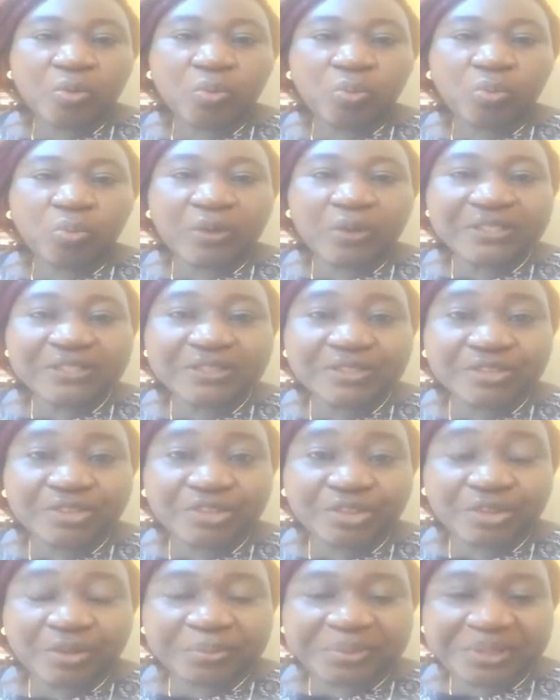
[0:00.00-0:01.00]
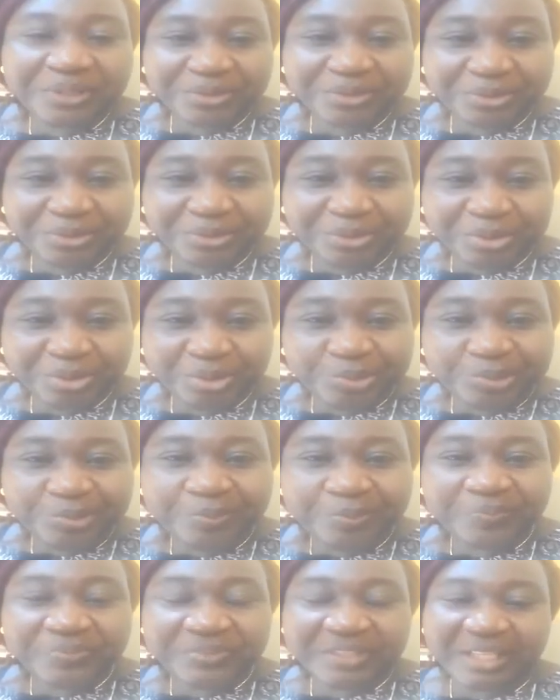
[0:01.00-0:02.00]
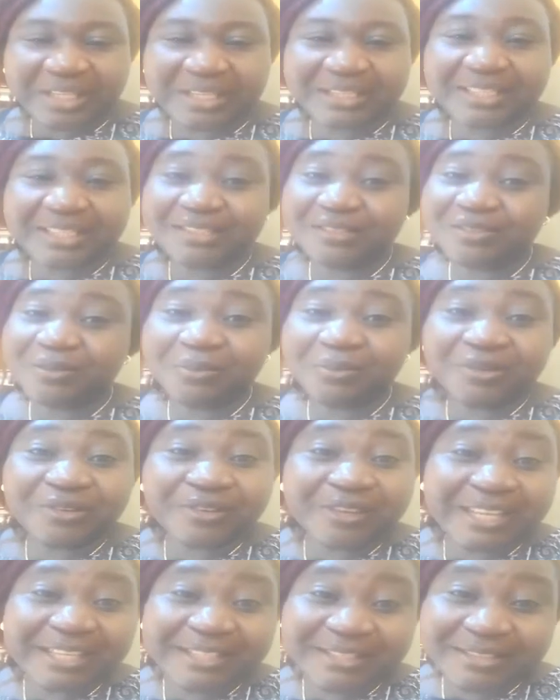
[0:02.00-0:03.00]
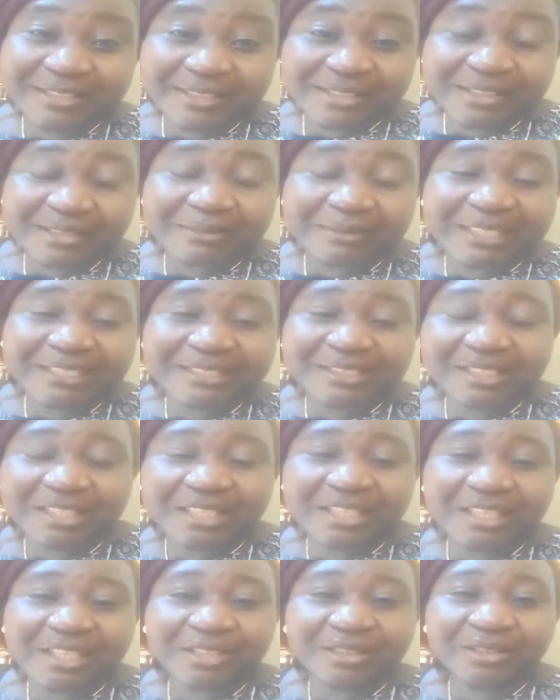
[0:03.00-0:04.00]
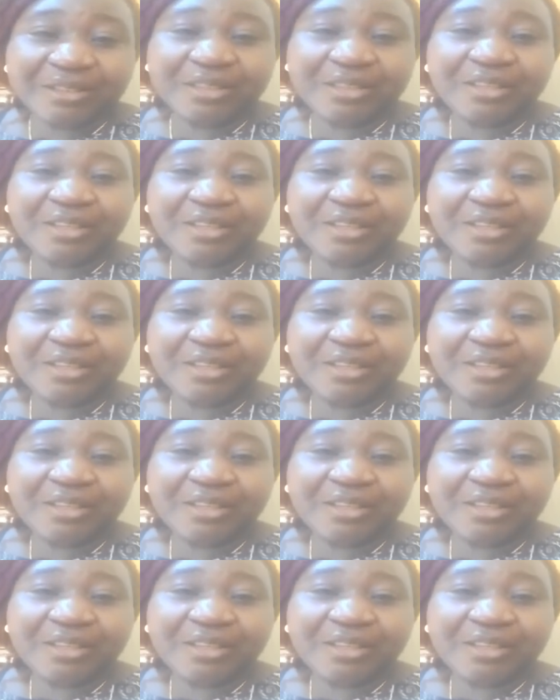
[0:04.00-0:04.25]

what you're meant to do, and I summarized it by saying